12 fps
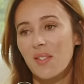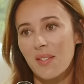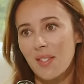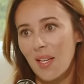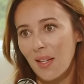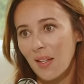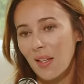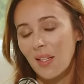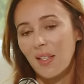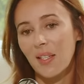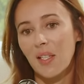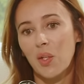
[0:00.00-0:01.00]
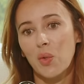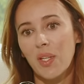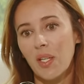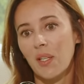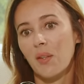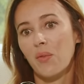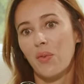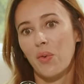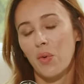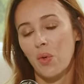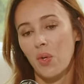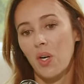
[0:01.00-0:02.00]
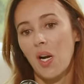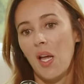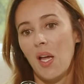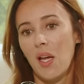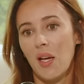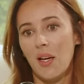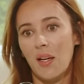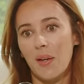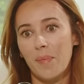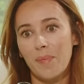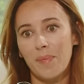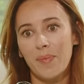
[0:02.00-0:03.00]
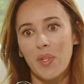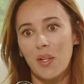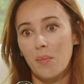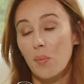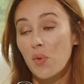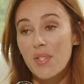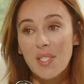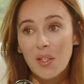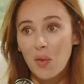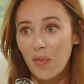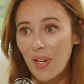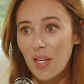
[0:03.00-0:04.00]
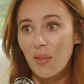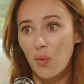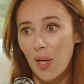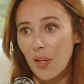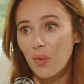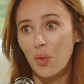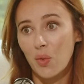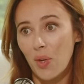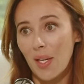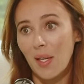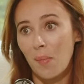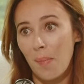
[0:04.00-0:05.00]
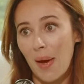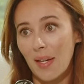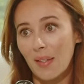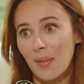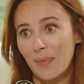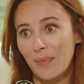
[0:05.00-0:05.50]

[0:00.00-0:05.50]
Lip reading: constantly looking for the most innovative way to create impact.